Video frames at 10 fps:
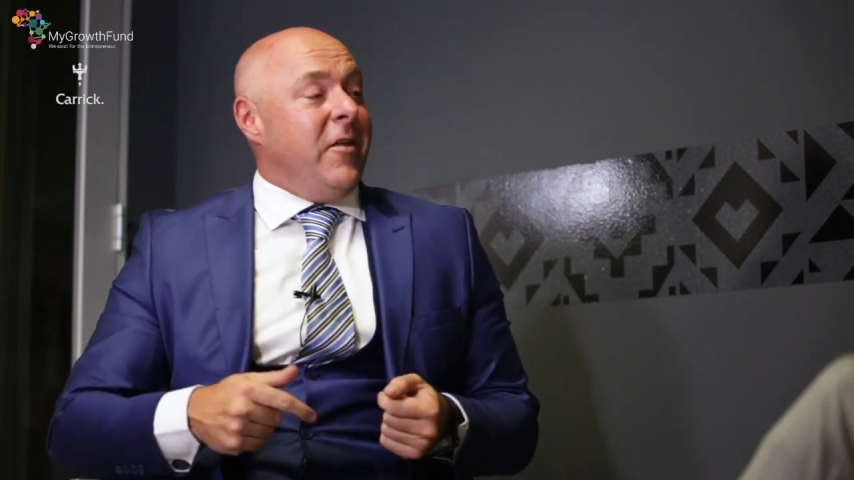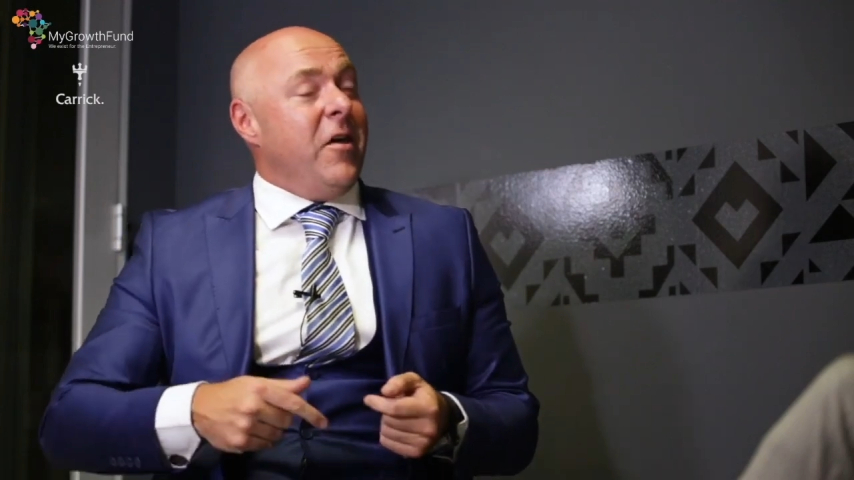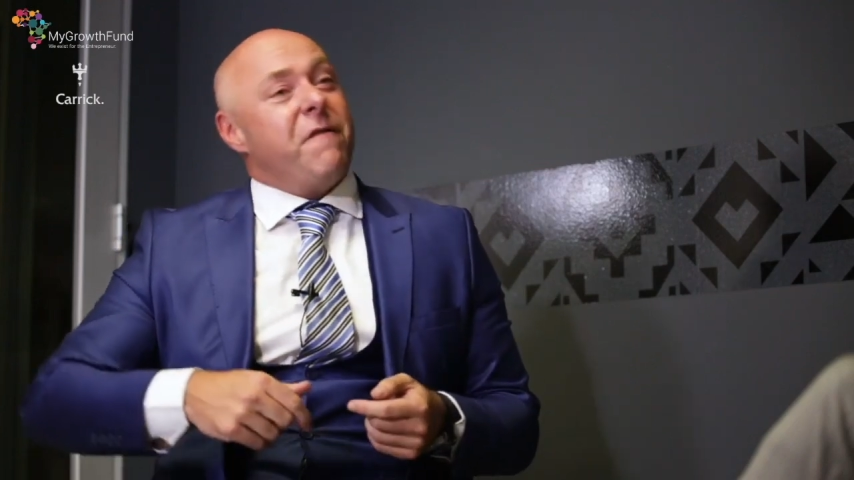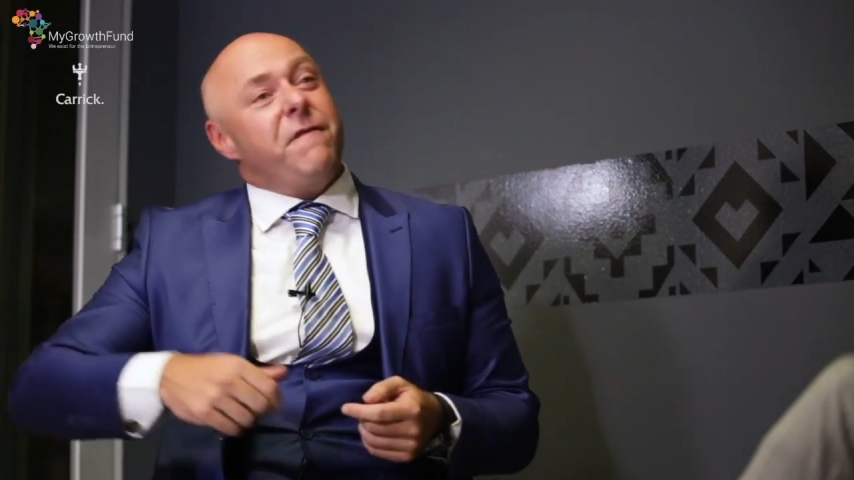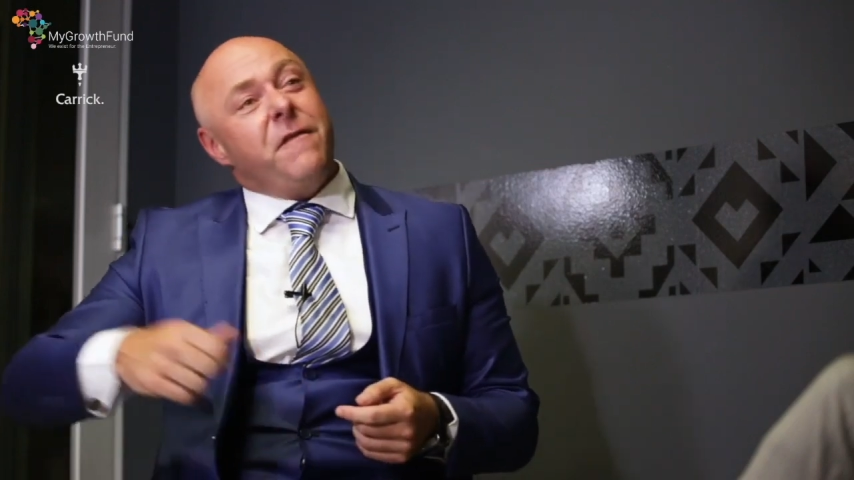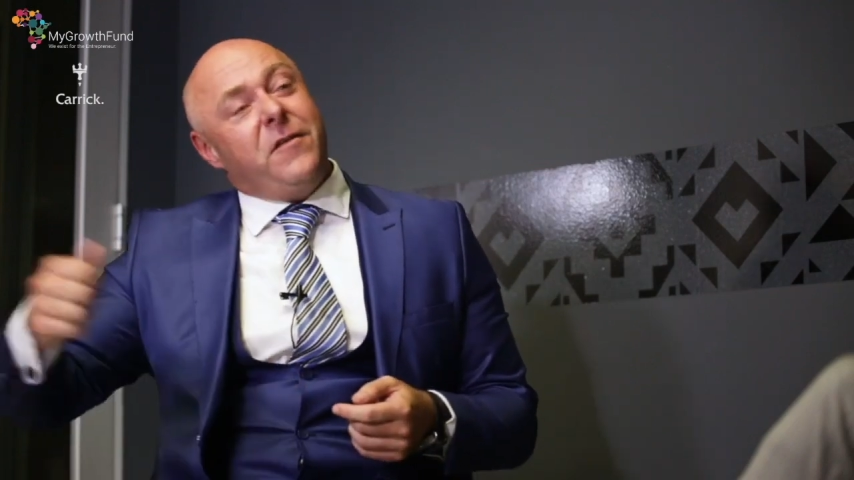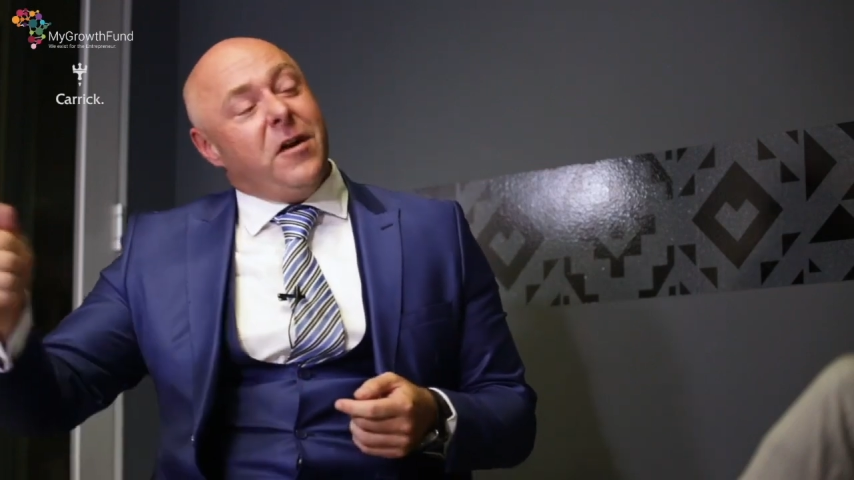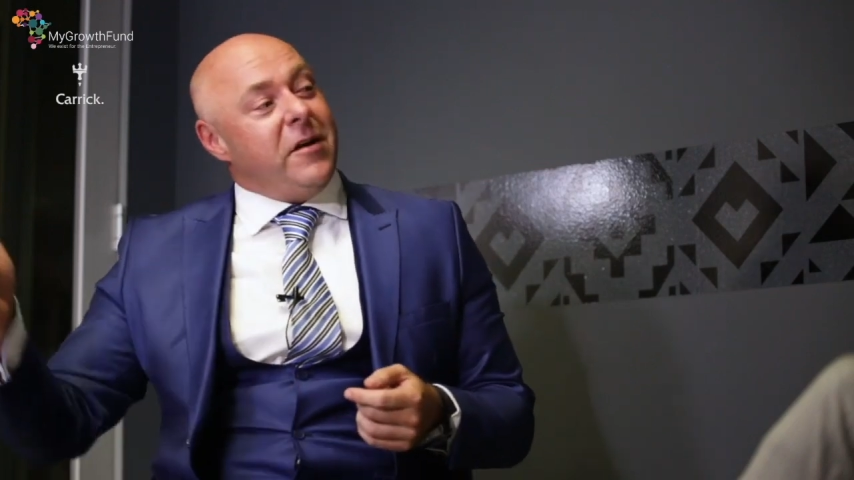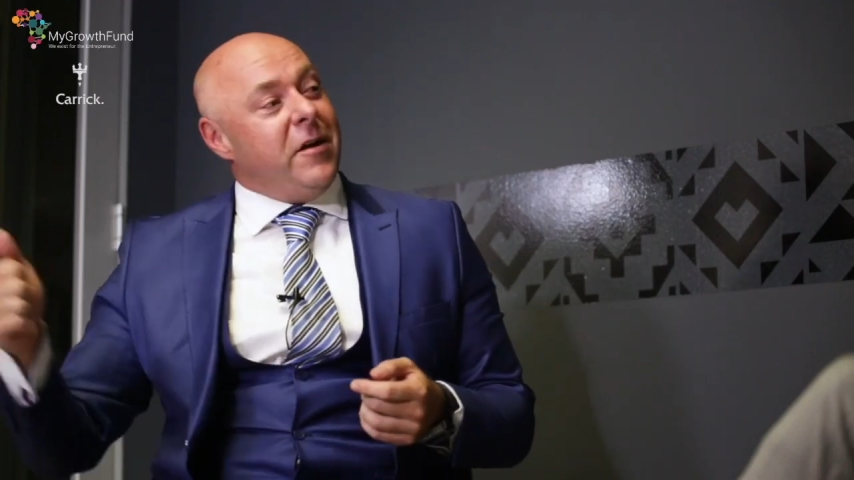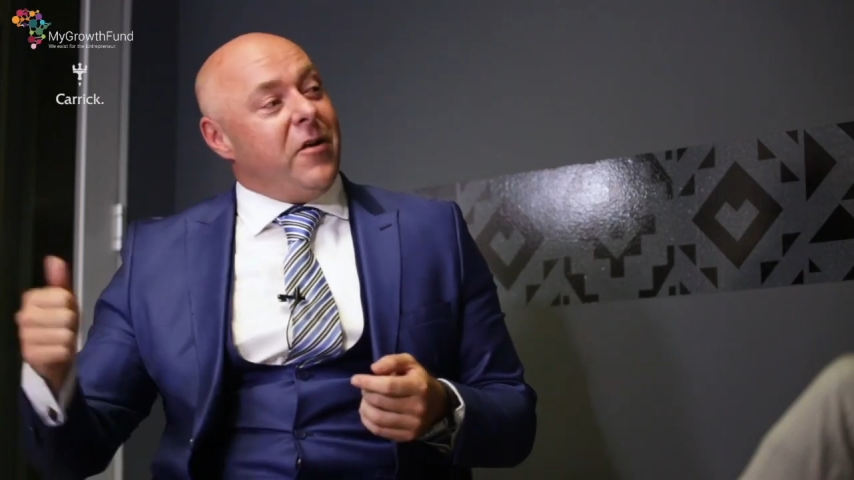There's
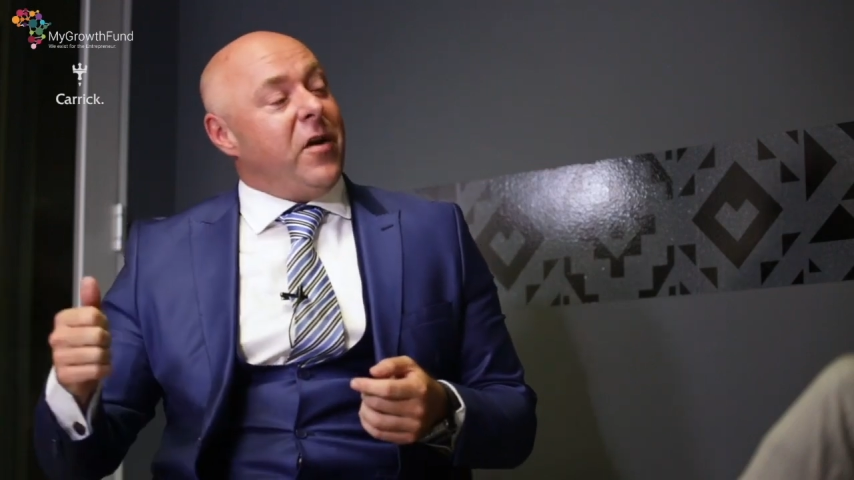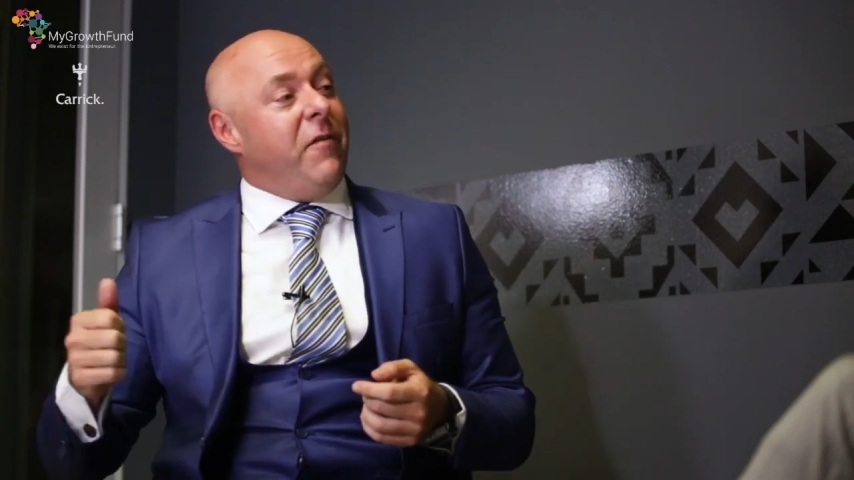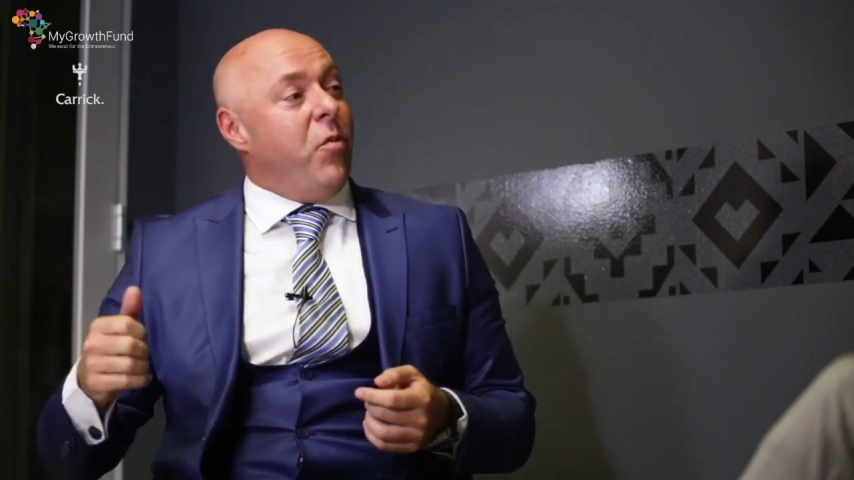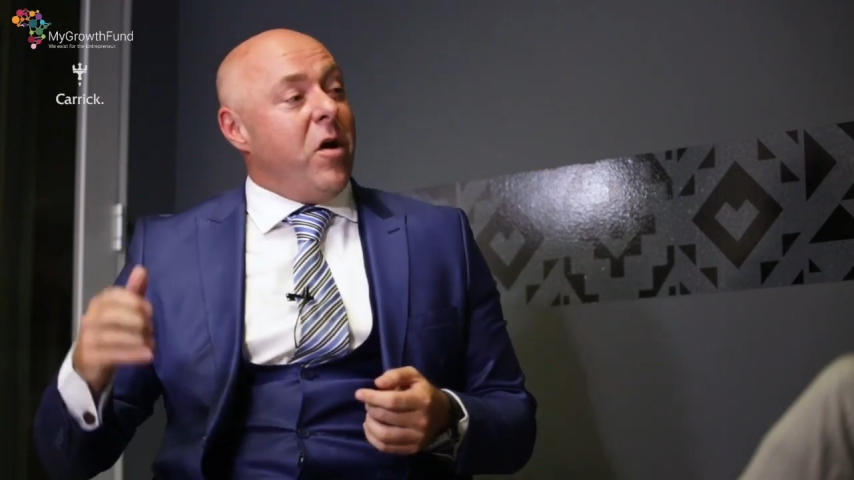50 ideas that have